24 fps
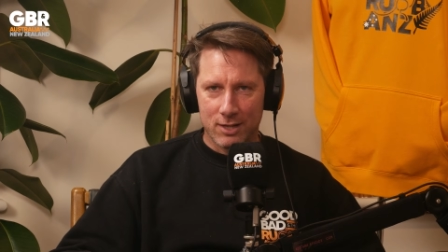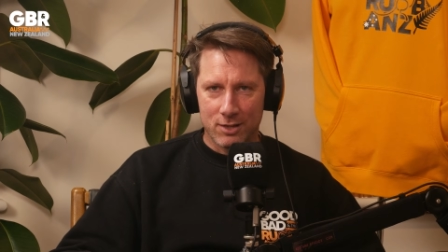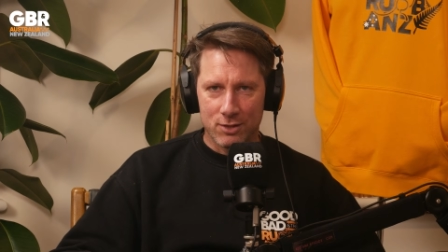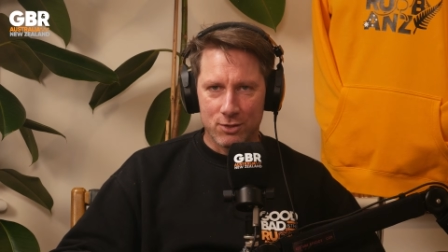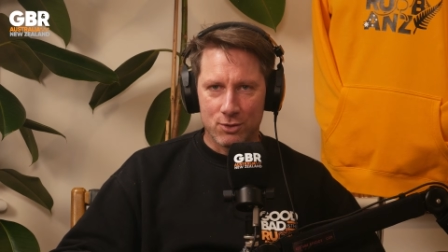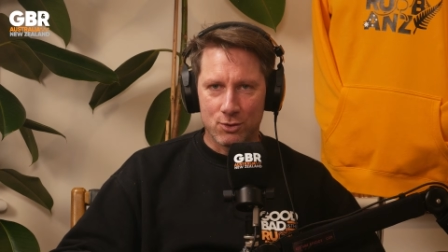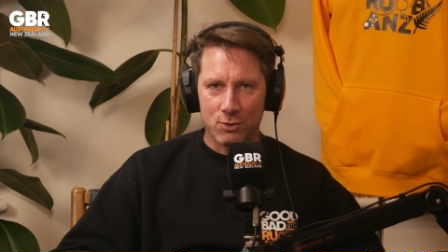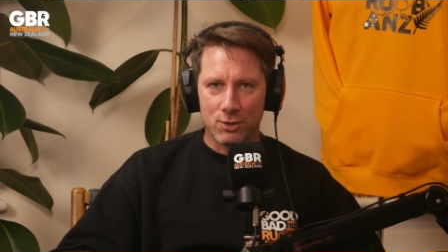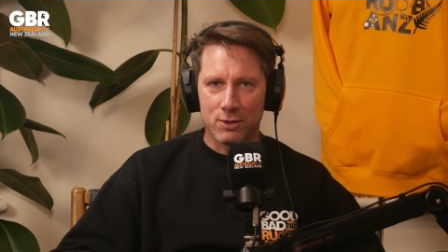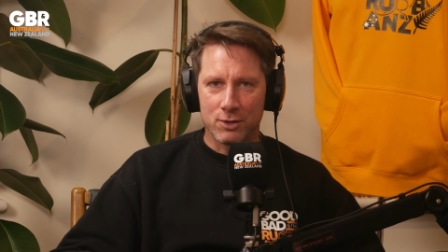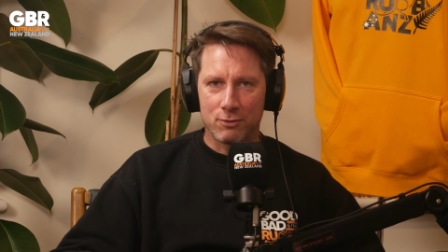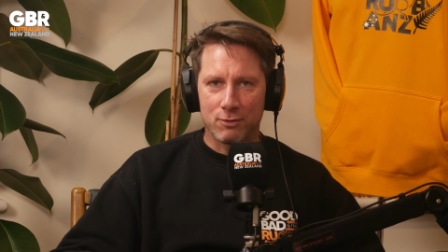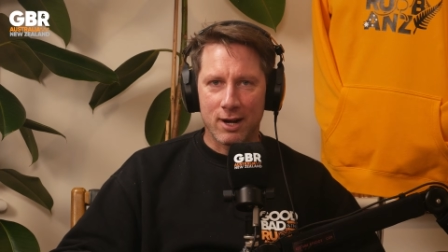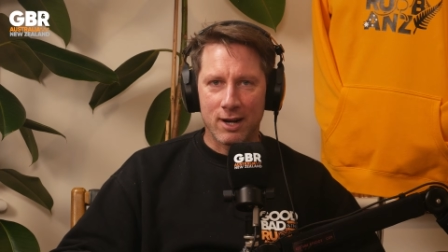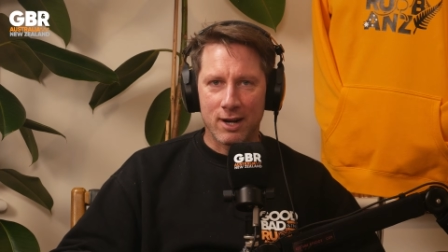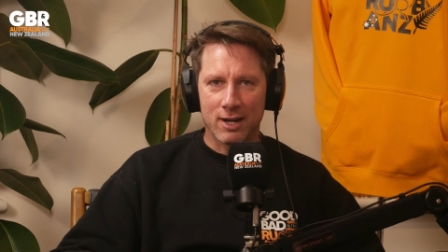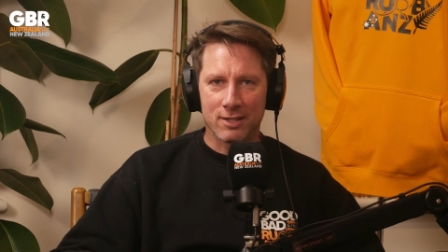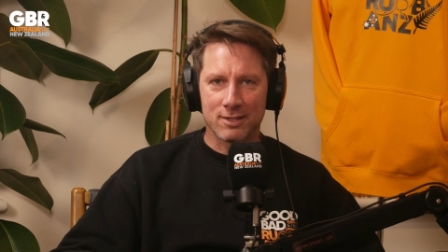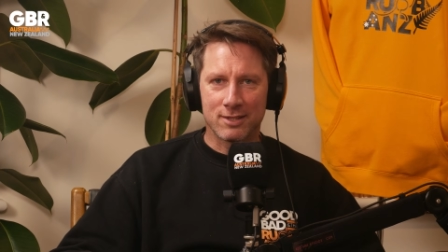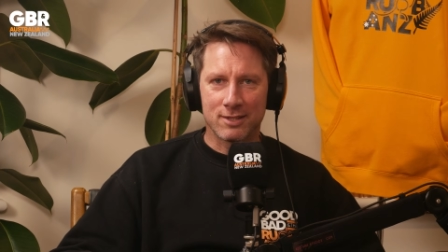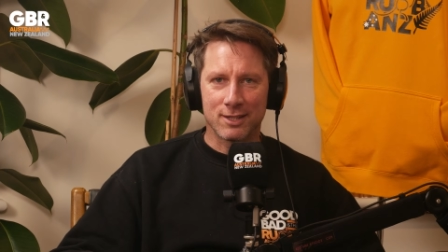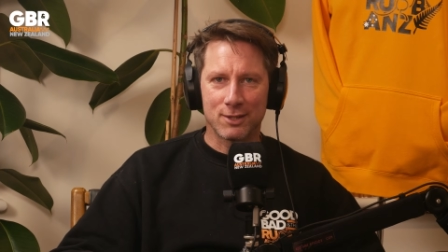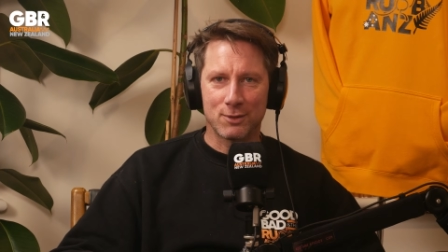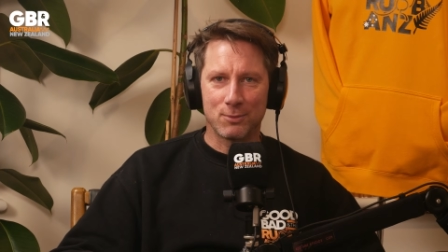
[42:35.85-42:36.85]
Enjoy your
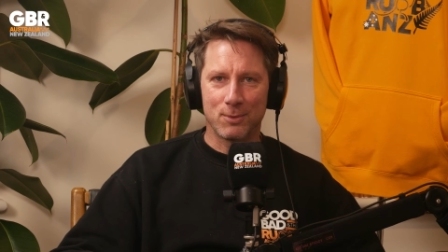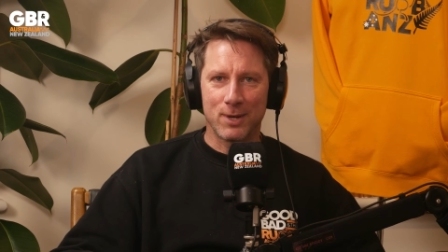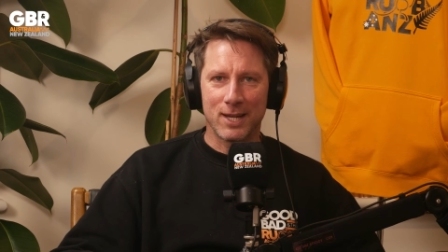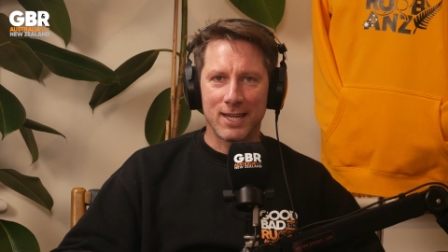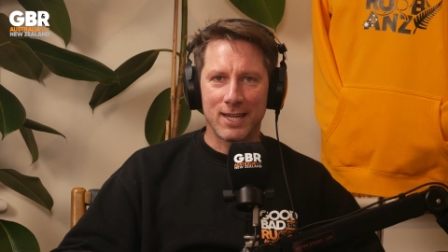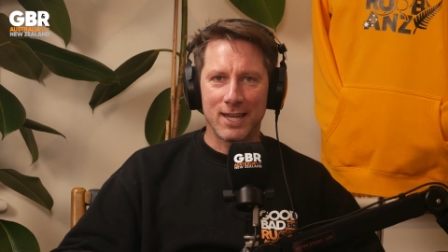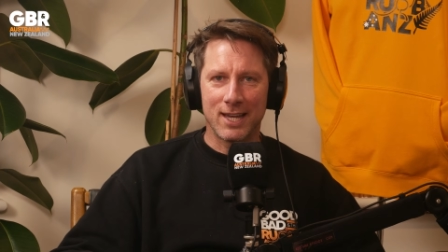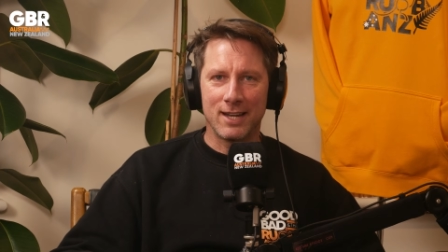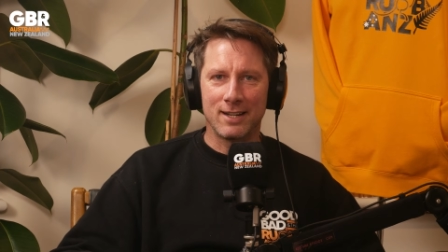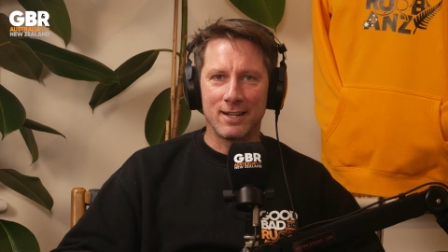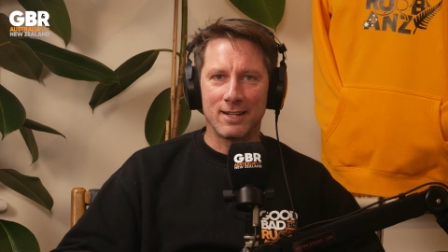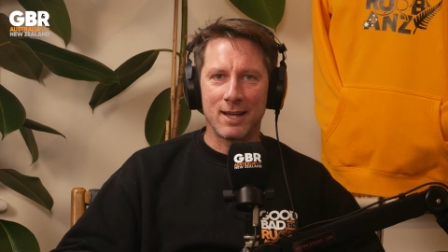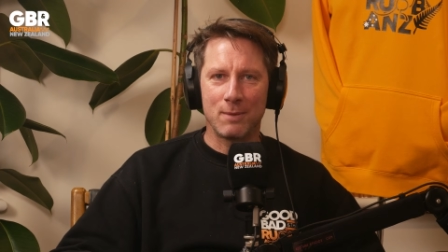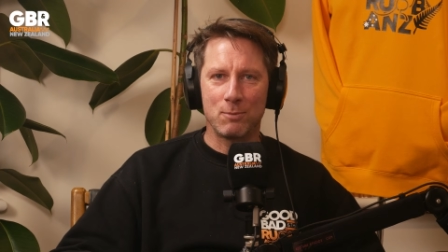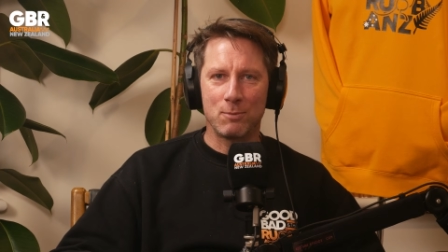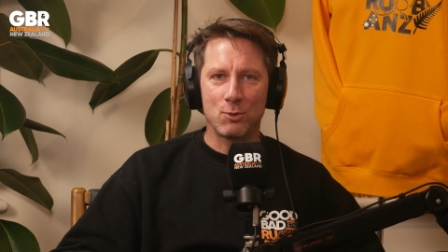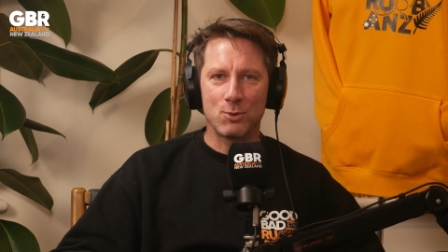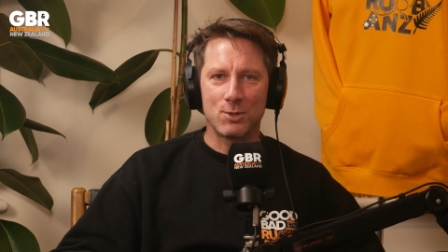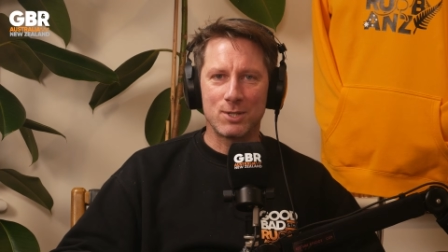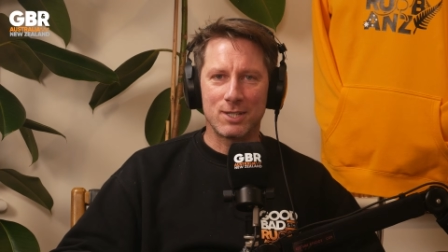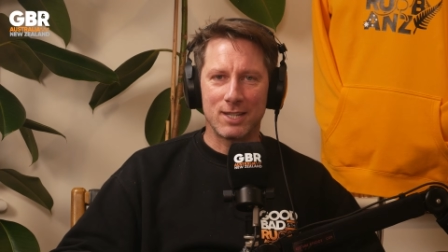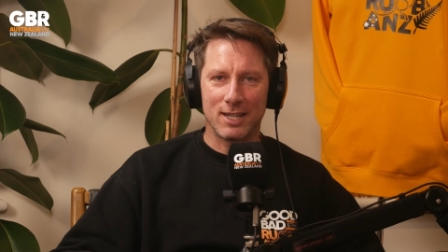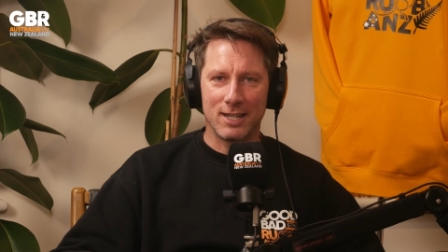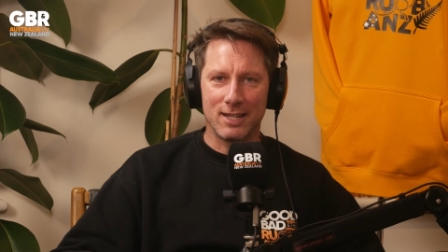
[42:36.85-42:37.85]
ruggers this weekend, and
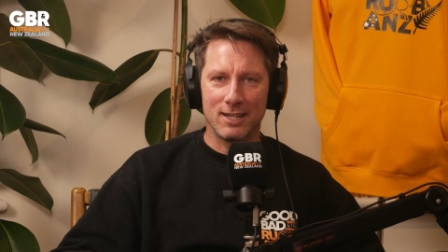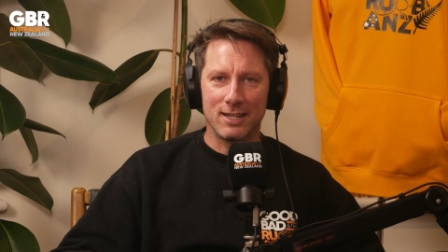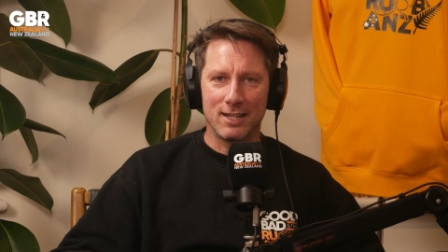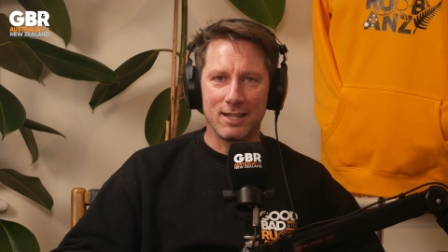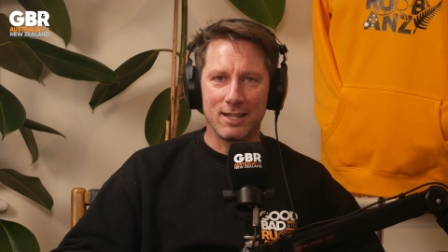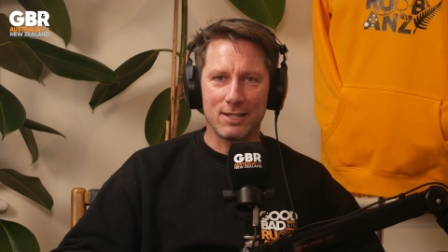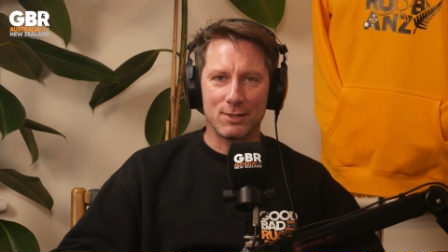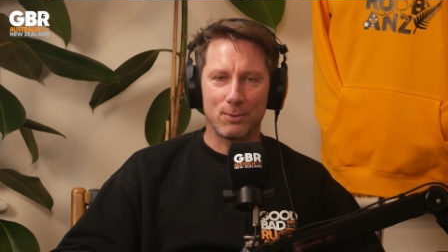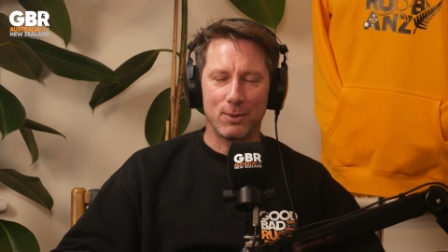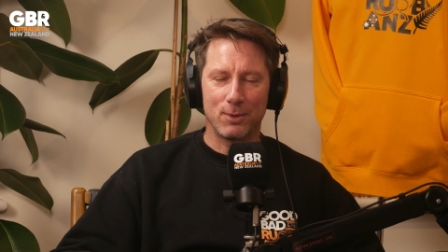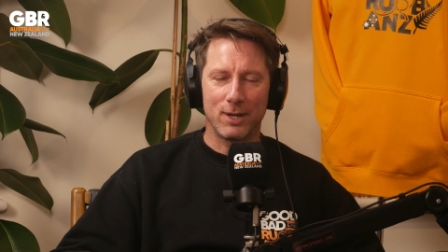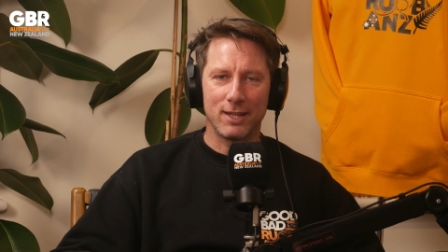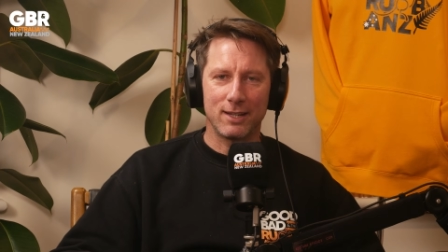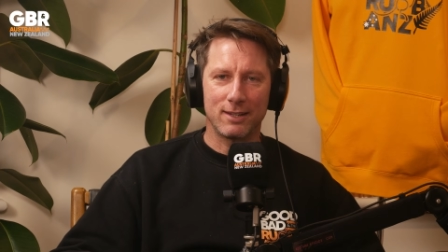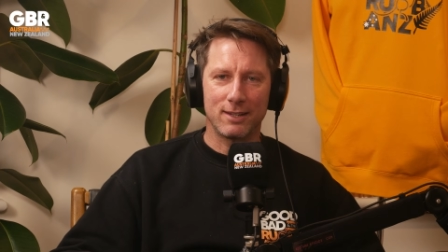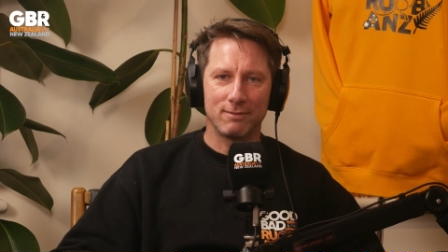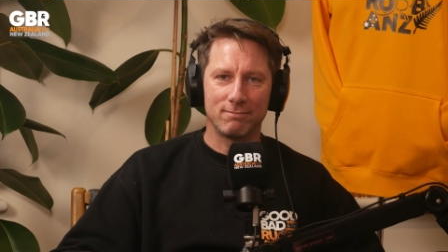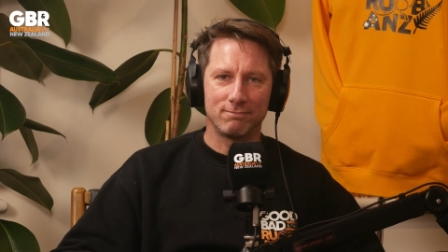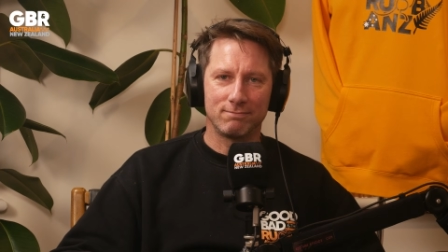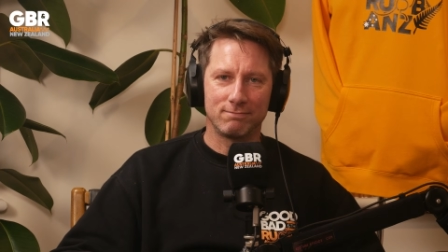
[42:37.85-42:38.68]
we'll see you next week.